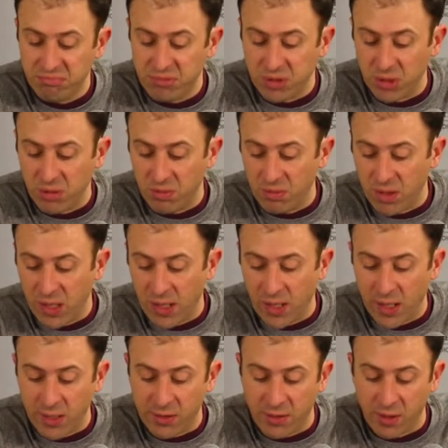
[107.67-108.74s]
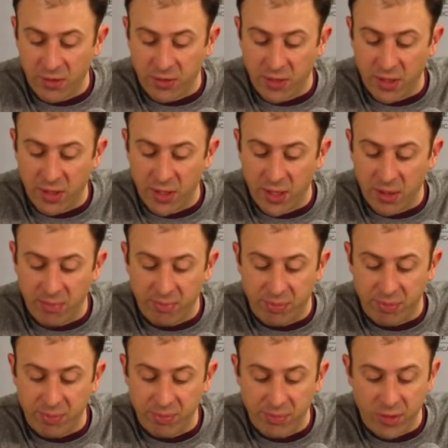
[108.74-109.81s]
thought that
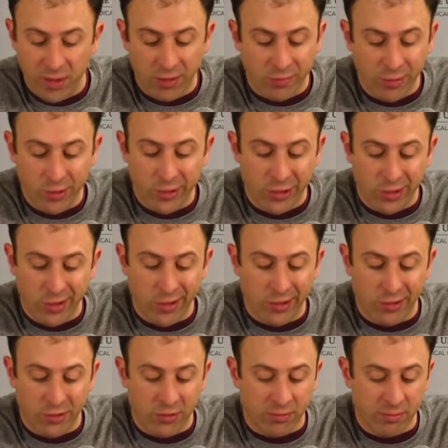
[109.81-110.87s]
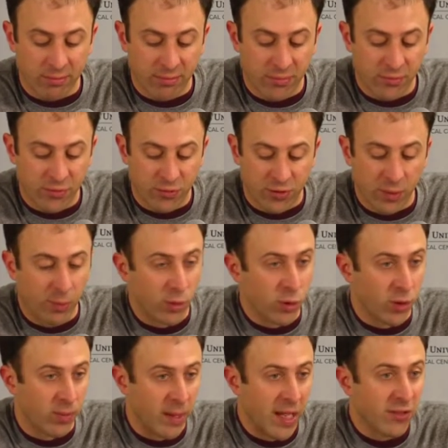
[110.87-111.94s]
they're really good at just simple,
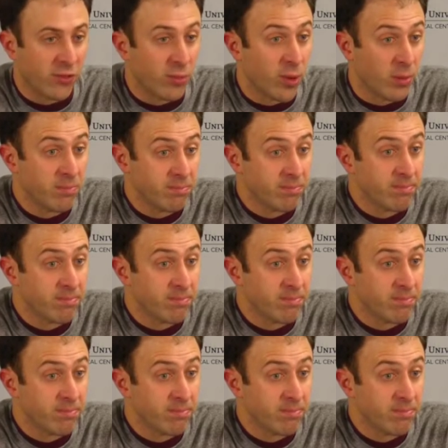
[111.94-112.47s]
good basketball.